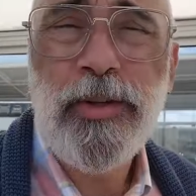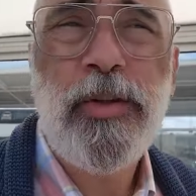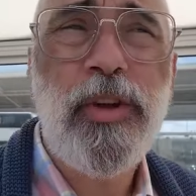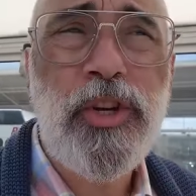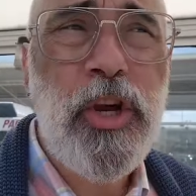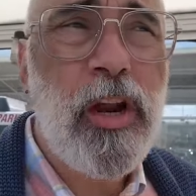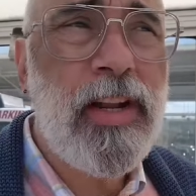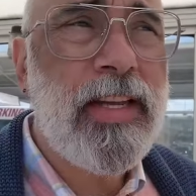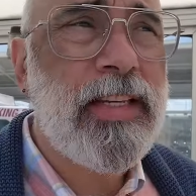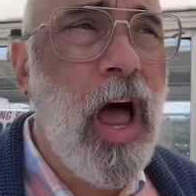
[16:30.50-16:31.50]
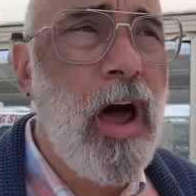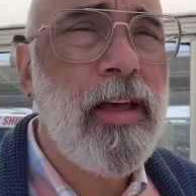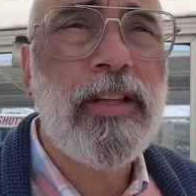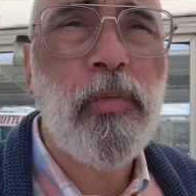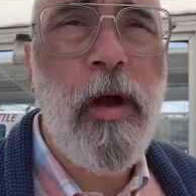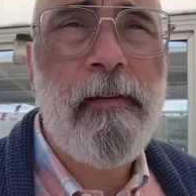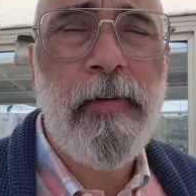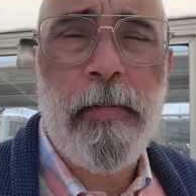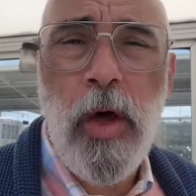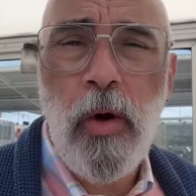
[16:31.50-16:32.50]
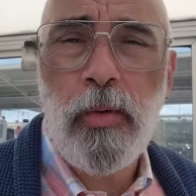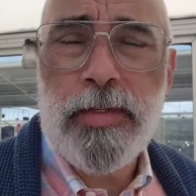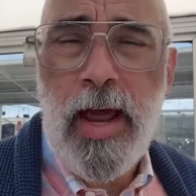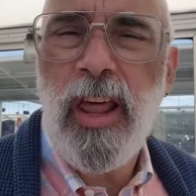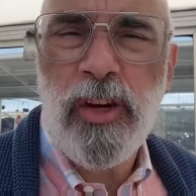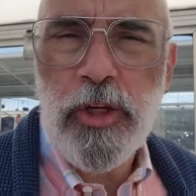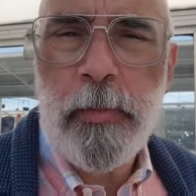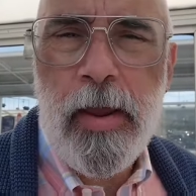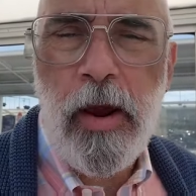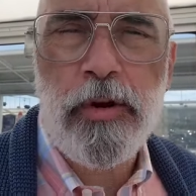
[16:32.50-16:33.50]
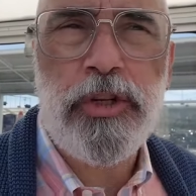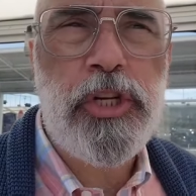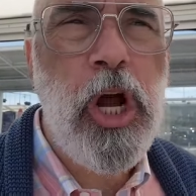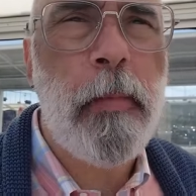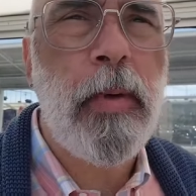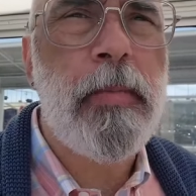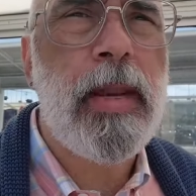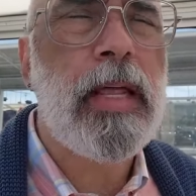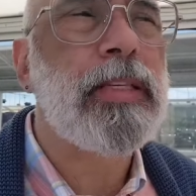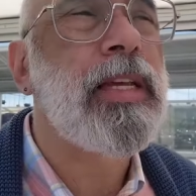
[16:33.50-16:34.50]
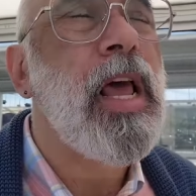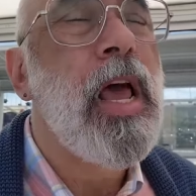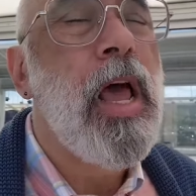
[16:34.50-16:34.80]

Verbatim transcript: So the shuttle is on its way from the hotel. It should be here in just a couple minutes.